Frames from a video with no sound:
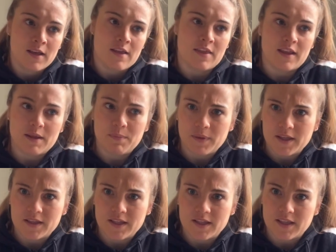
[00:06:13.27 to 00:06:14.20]
I think they
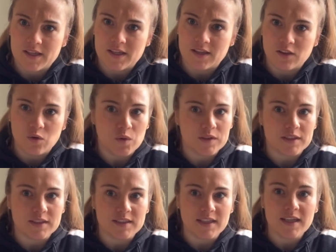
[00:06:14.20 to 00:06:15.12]
played in the
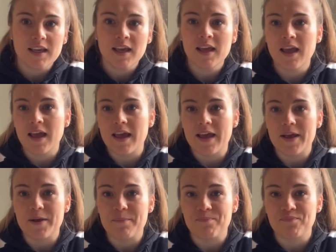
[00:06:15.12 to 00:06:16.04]
Lowland League.
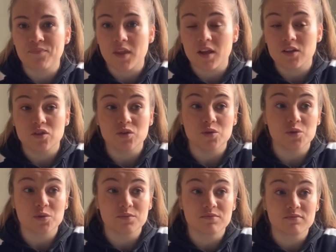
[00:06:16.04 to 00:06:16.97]
Um,
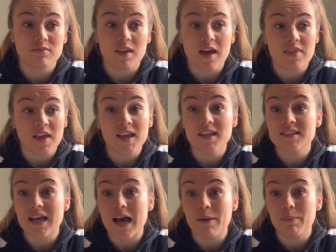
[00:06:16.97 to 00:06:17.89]
so I think it's
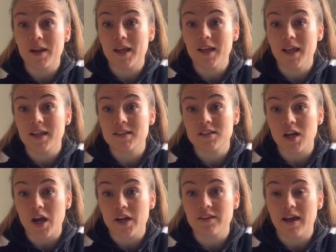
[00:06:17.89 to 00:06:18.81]
happening, it's
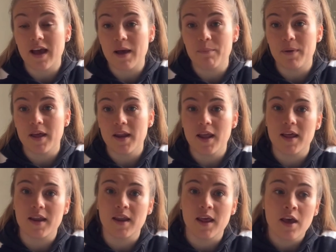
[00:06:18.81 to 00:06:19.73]
starting to happen,
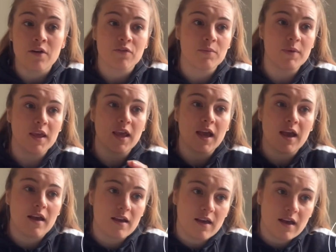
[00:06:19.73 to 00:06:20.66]
and for
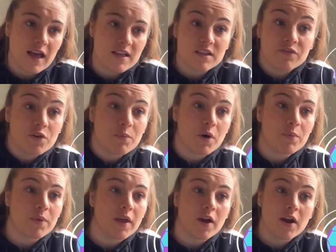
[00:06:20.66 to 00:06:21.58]
me, as a football
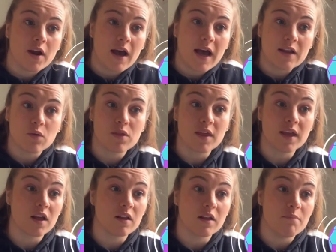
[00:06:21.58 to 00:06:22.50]
player, I don't
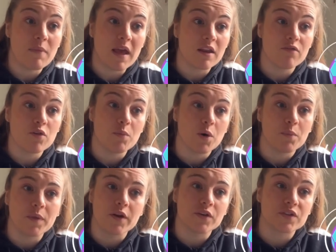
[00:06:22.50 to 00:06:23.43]
think many football
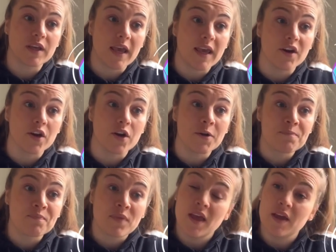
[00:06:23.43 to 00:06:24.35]
players care
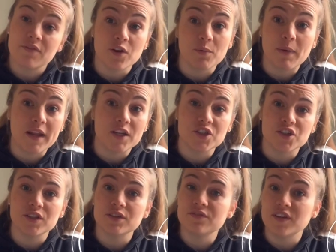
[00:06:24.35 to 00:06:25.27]
if their manager
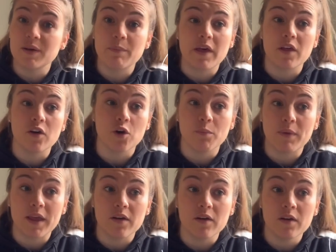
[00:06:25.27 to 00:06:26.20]
is female or
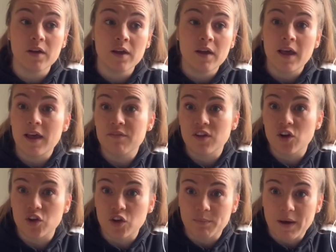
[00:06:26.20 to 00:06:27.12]
male, if
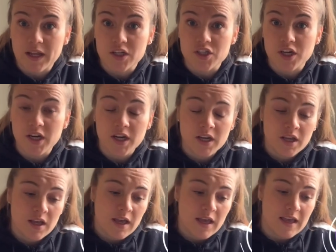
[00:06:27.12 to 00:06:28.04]
they're a good manager.
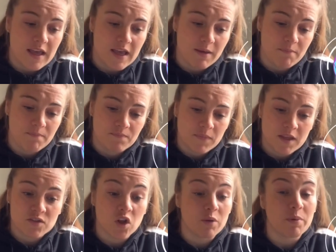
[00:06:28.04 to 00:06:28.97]
Um,
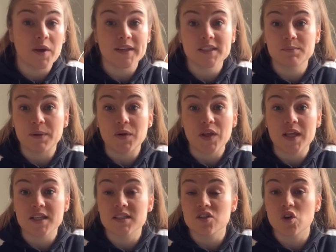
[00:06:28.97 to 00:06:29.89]
it's all about
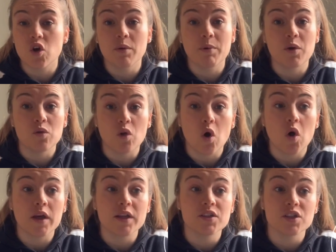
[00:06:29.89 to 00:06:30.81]
experience, it's all about
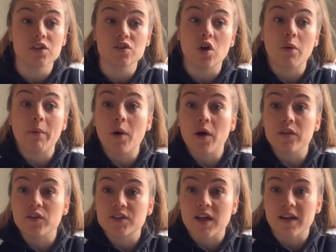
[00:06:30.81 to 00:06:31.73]
knowledge, and it's all about
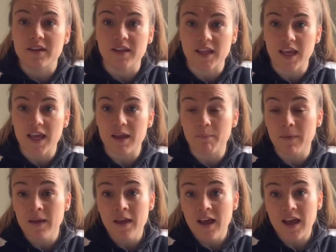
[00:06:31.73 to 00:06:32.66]
understanding the
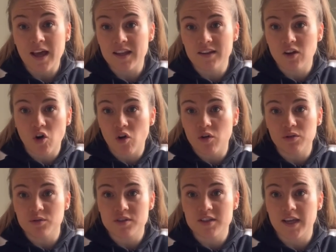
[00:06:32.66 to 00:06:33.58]
game. And all
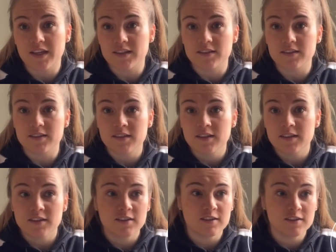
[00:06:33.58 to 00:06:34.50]
those things
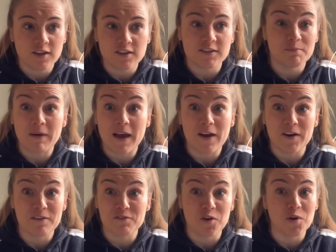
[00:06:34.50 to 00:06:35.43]
doesn't
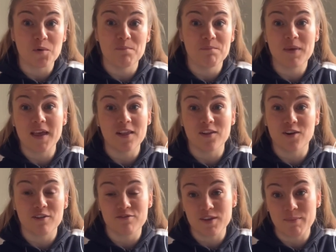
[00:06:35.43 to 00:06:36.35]
matter if you're male
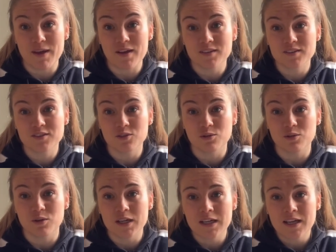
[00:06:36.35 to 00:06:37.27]
or female.
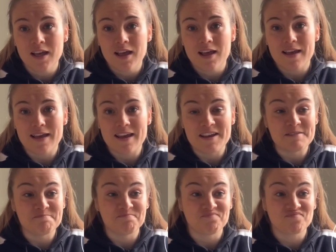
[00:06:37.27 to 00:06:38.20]
So,
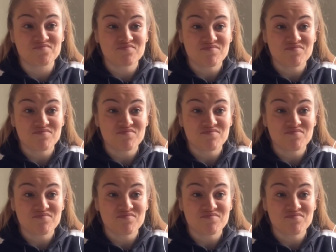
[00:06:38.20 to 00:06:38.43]
um,